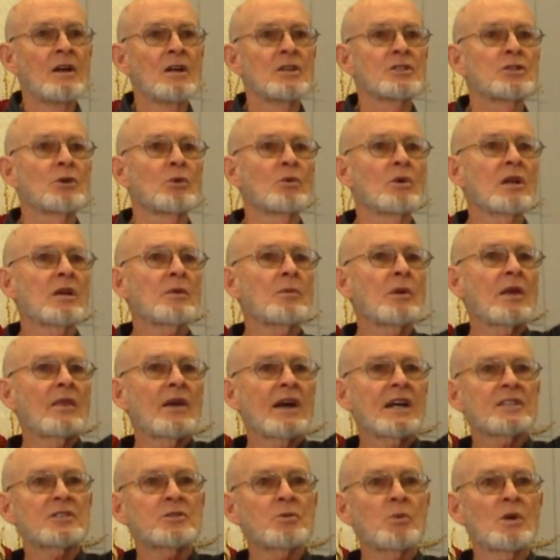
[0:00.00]
So, anyway,
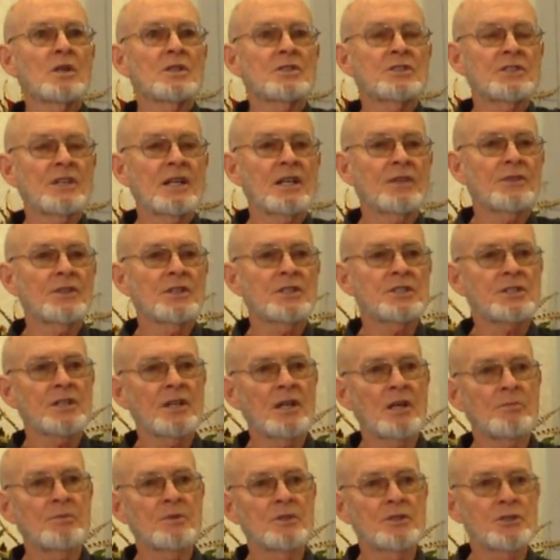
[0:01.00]
that's what set this
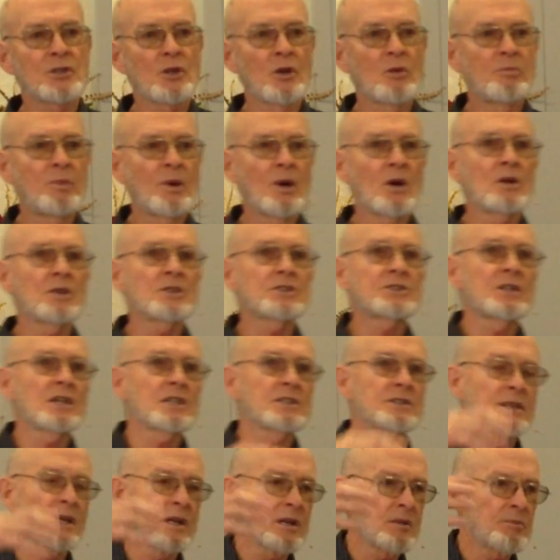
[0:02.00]
up. And so Paul
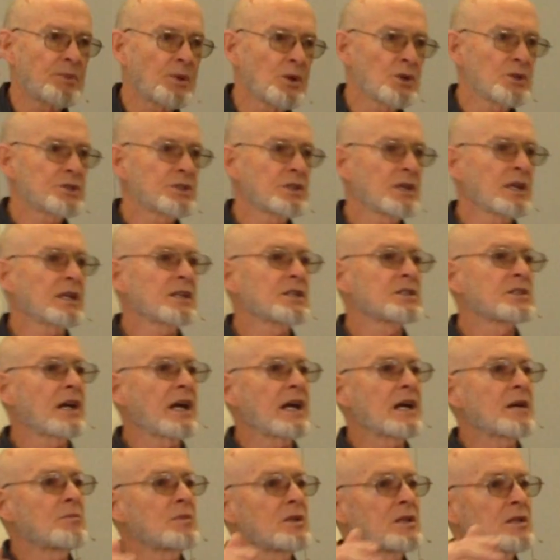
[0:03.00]
says, let a person
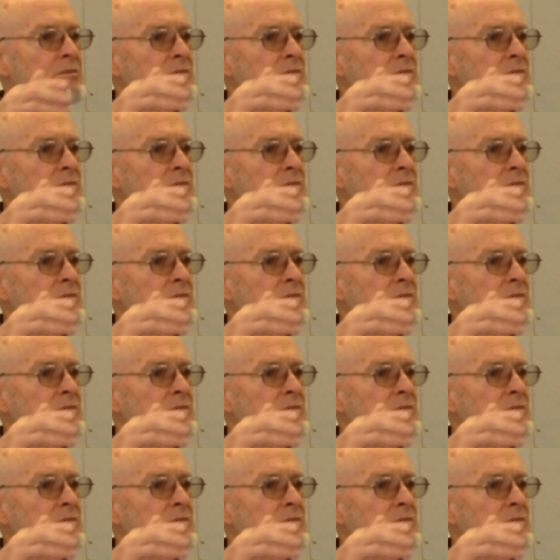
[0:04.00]
examine